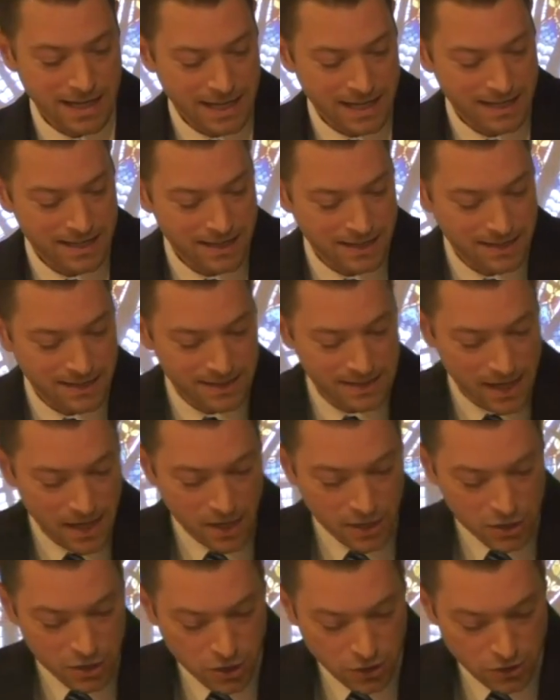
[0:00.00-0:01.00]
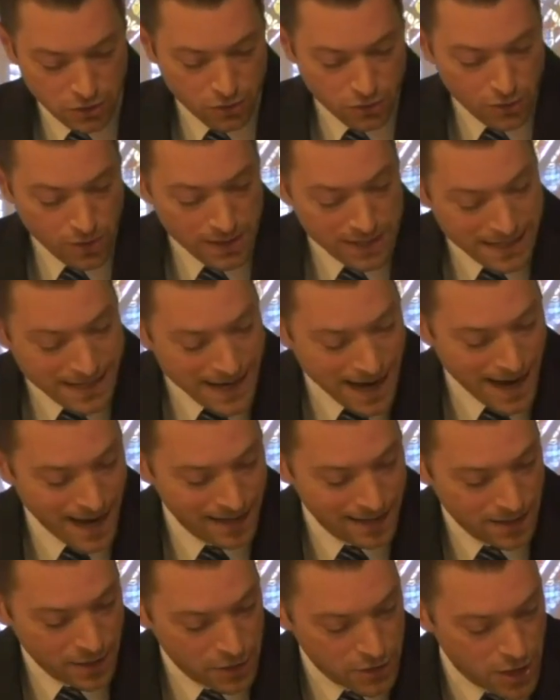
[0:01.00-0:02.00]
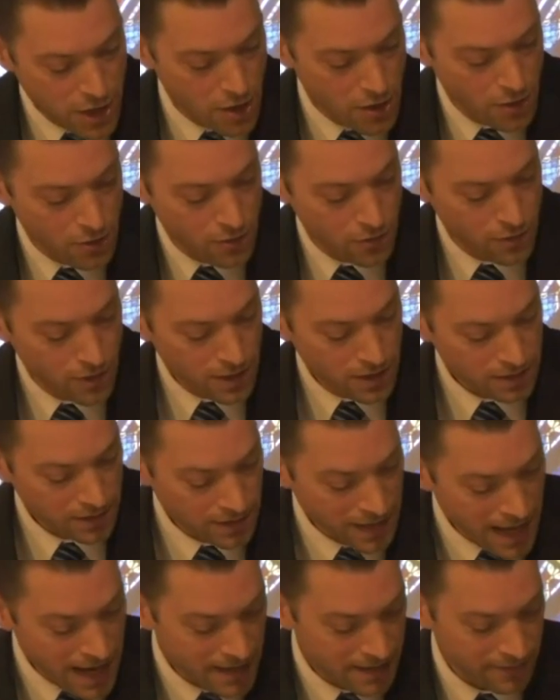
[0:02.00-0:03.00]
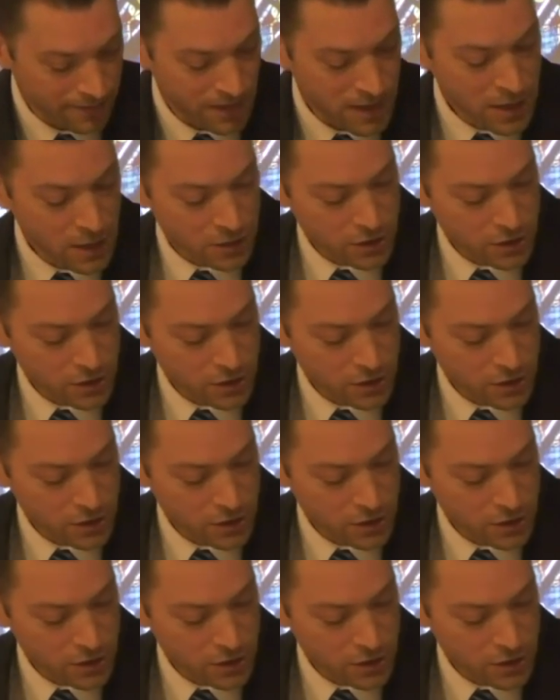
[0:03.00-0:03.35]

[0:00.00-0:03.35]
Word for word: is to not know life.